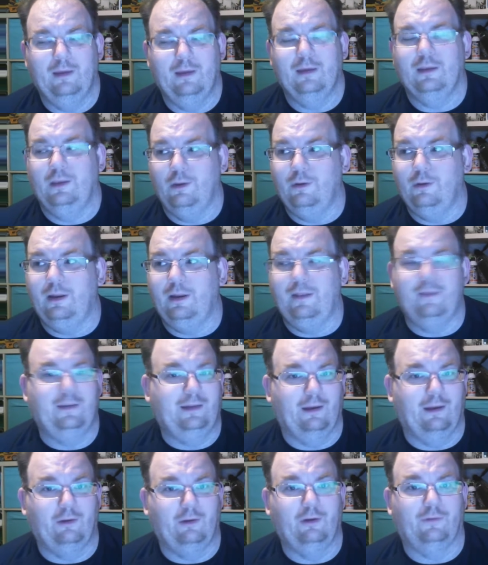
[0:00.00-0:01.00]
you need to
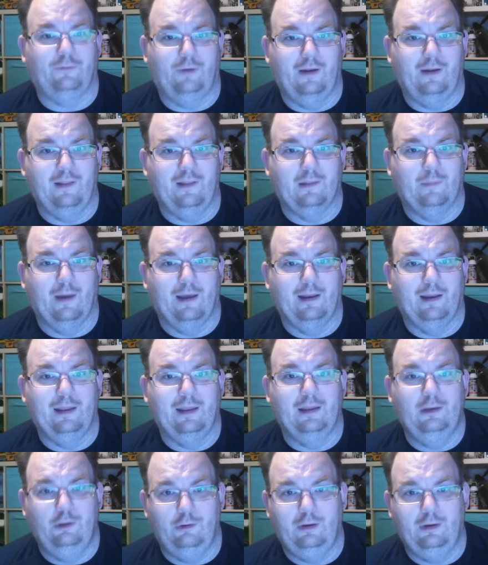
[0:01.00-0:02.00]
tell your friends about it,
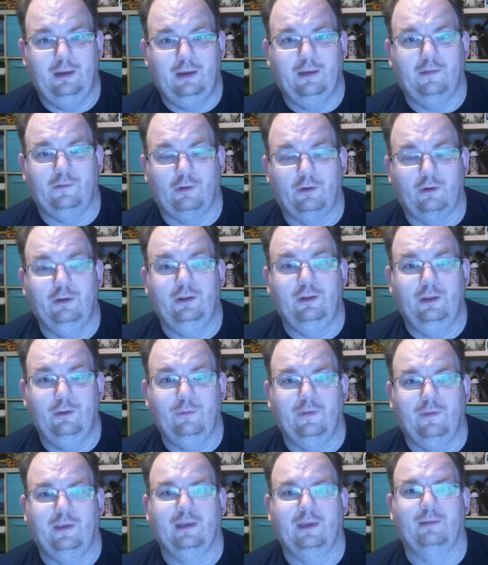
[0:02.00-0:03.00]
and you need to start
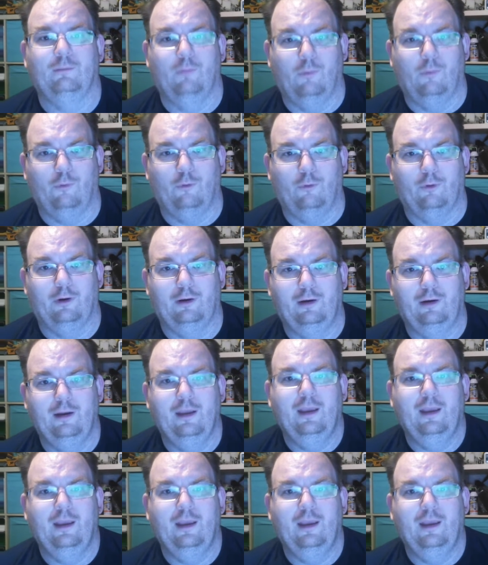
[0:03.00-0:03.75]
using it more